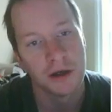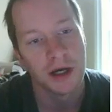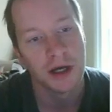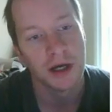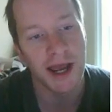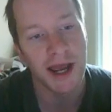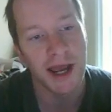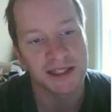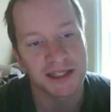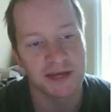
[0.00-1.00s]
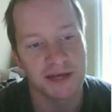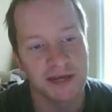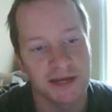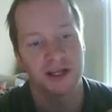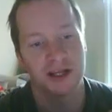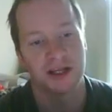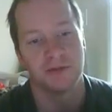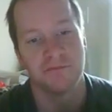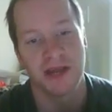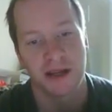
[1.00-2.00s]
and see if we
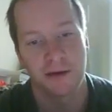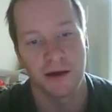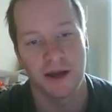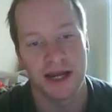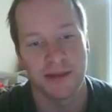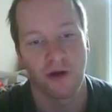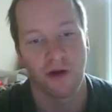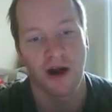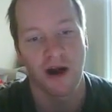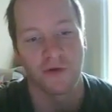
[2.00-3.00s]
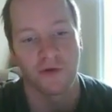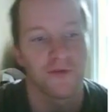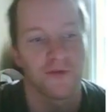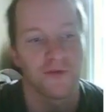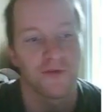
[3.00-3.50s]
can make any profit off of that.